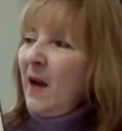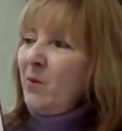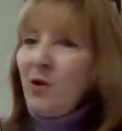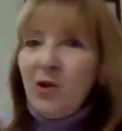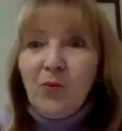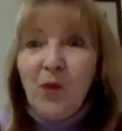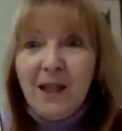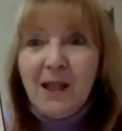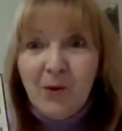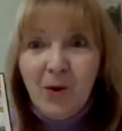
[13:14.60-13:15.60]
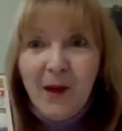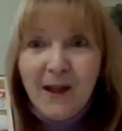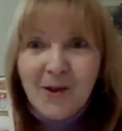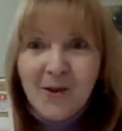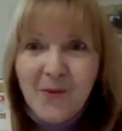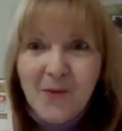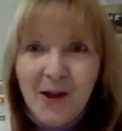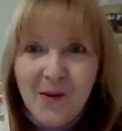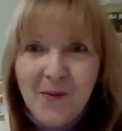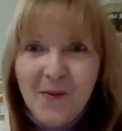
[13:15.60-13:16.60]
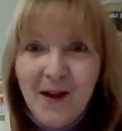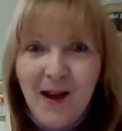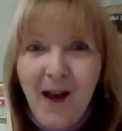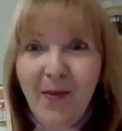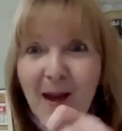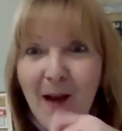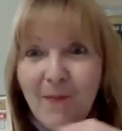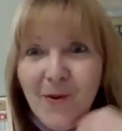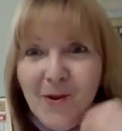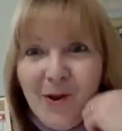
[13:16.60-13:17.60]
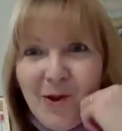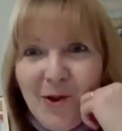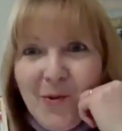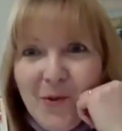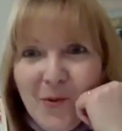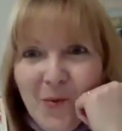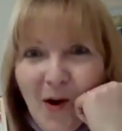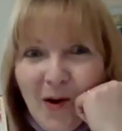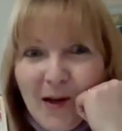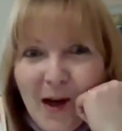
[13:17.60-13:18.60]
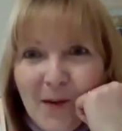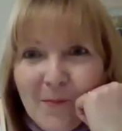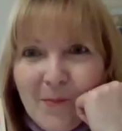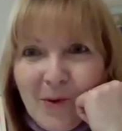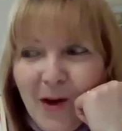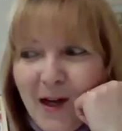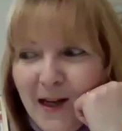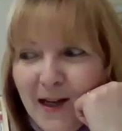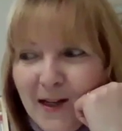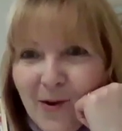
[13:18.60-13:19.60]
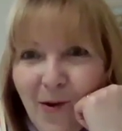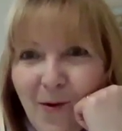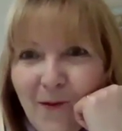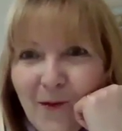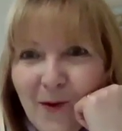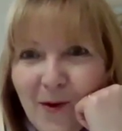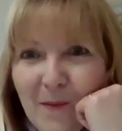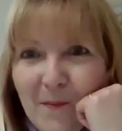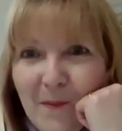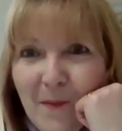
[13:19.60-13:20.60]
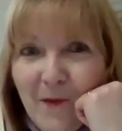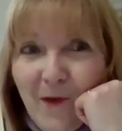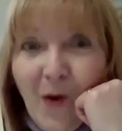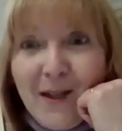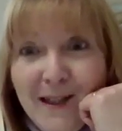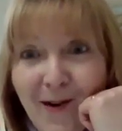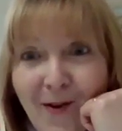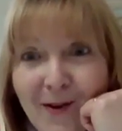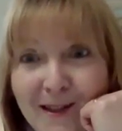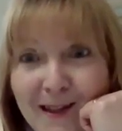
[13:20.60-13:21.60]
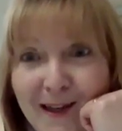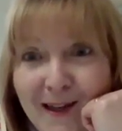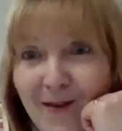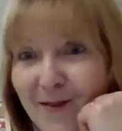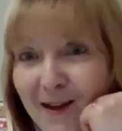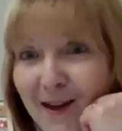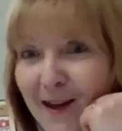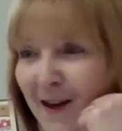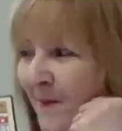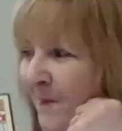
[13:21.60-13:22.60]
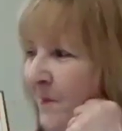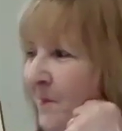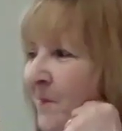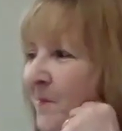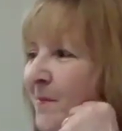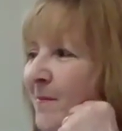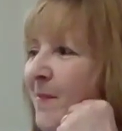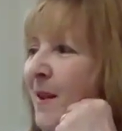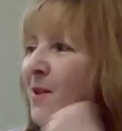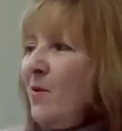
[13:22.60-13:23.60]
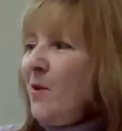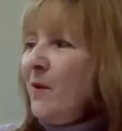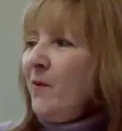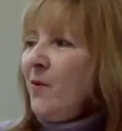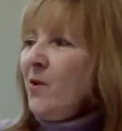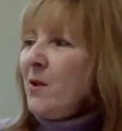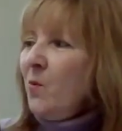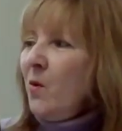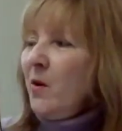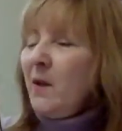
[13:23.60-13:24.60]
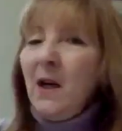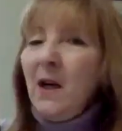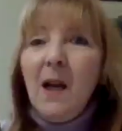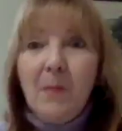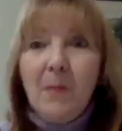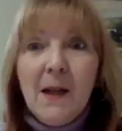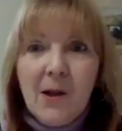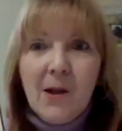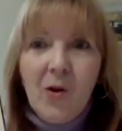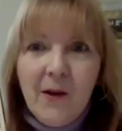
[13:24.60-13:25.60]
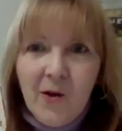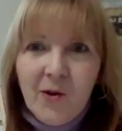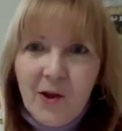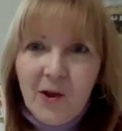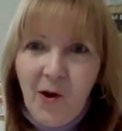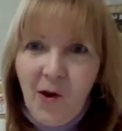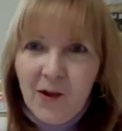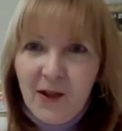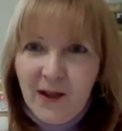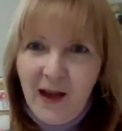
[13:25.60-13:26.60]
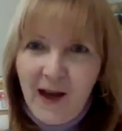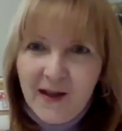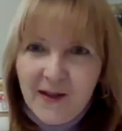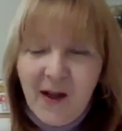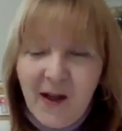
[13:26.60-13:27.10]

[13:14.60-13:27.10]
I'm going to read them quick to you, and then I'm going to choose one and pray it over Foxy Loxy, okay? So the first one, my little granddaughter's called Colette.